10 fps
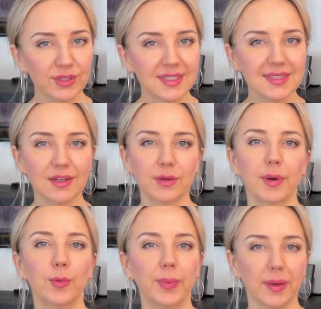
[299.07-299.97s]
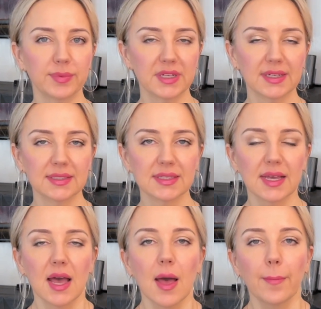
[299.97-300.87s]
let's talk about peptides.
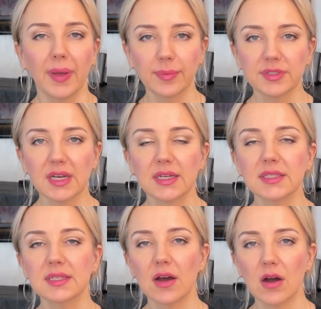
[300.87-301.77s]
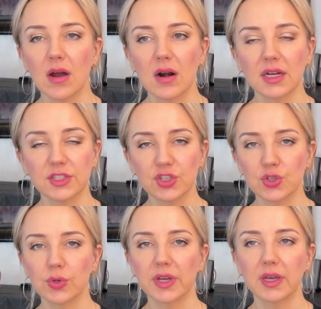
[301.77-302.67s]
Peptides are a
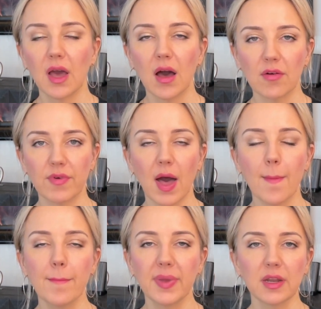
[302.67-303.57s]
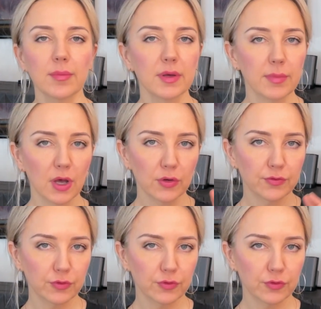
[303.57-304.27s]
string of a minimum of